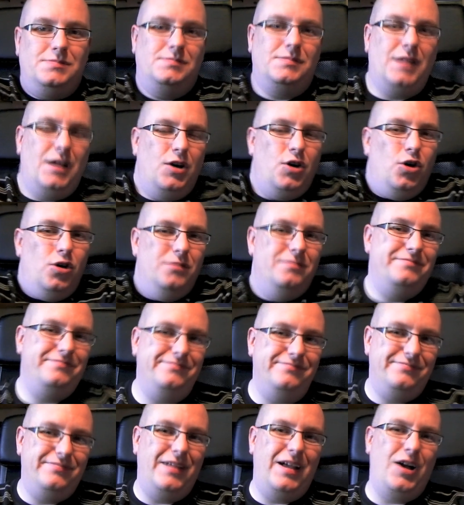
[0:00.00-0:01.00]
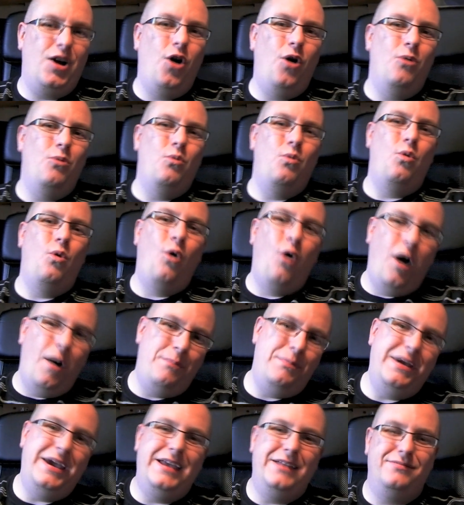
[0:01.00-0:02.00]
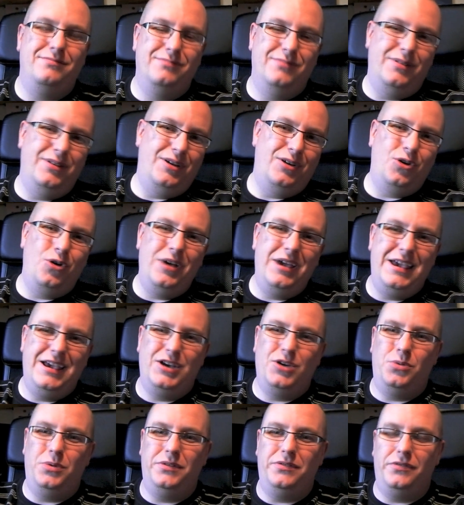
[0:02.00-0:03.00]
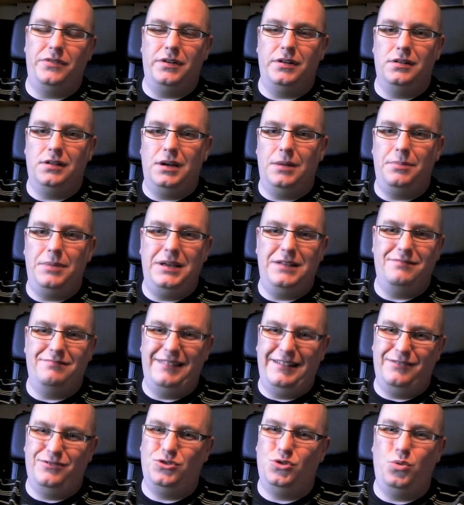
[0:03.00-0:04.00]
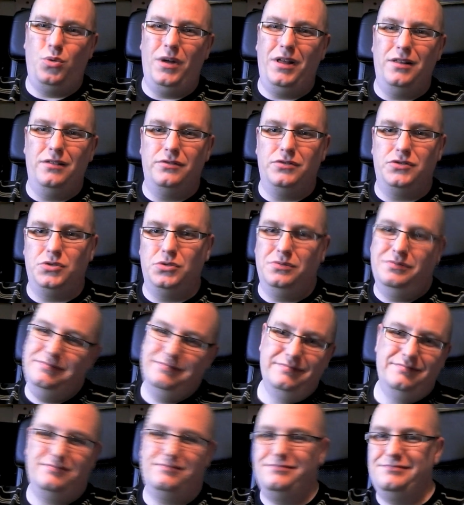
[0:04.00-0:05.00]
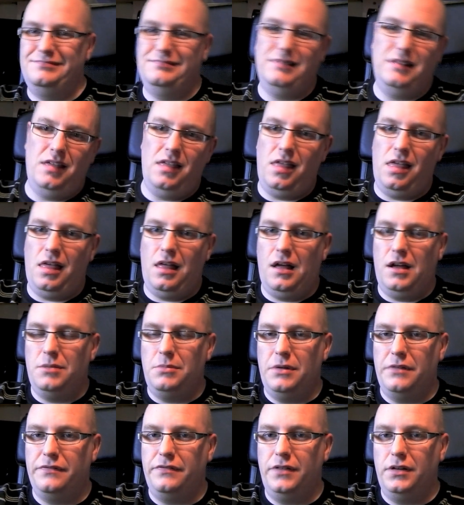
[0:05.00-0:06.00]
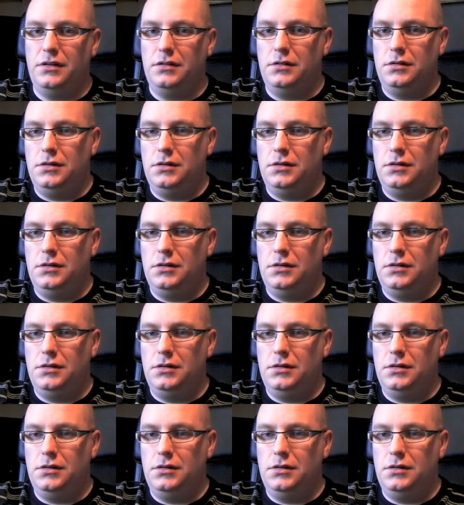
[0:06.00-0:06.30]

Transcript: I got what I paid. No, I got £8 for it, and I paid like 12. So yeah, I had my fun.